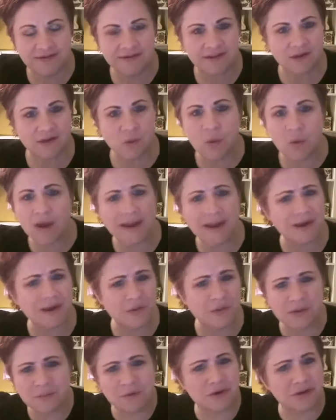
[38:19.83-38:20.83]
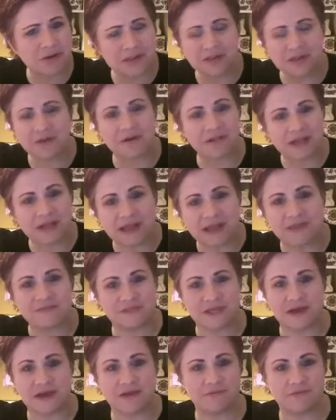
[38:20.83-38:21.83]
Like, why are we working our lives
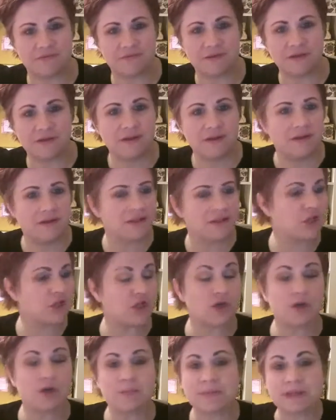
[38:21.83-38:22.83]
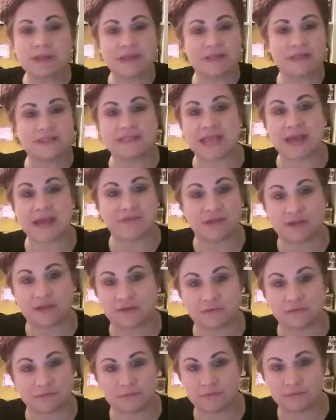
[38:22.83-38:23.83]
off? Like, the Europeans have
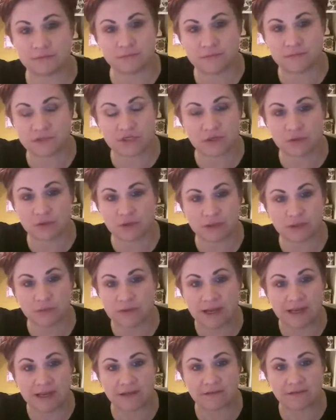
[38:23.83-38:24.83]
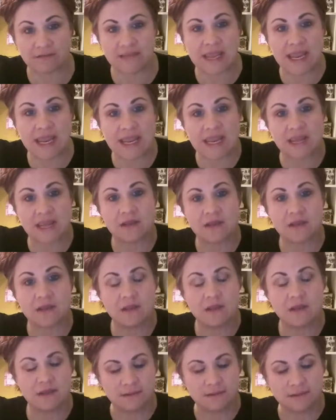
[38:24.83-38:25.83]
it totally right. They
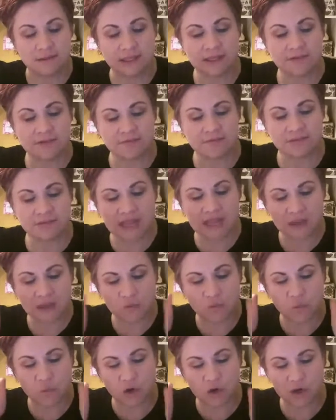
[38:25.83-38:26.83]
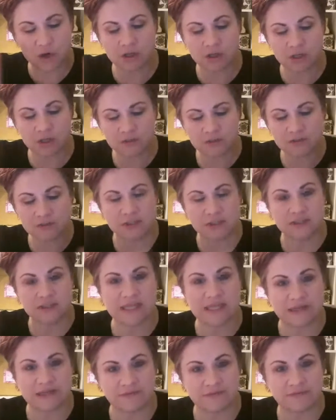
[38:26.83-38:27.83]
work to
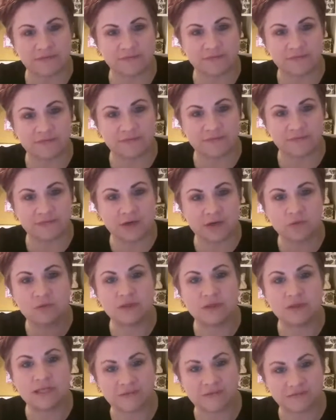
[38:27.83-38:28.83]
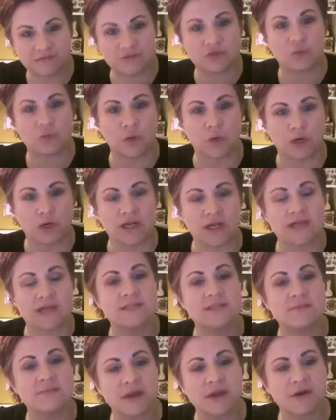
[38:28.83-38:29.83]
live. They don't live to work.
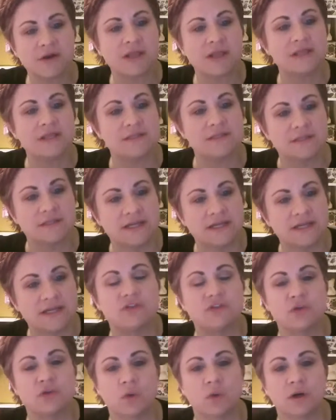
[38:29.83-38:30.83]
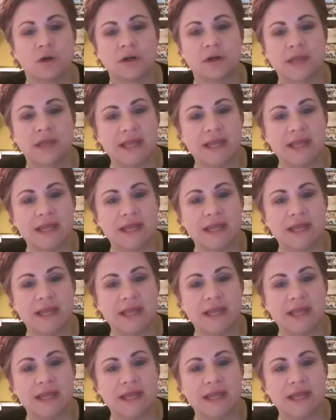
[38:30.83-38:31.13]
Us Americans live to work.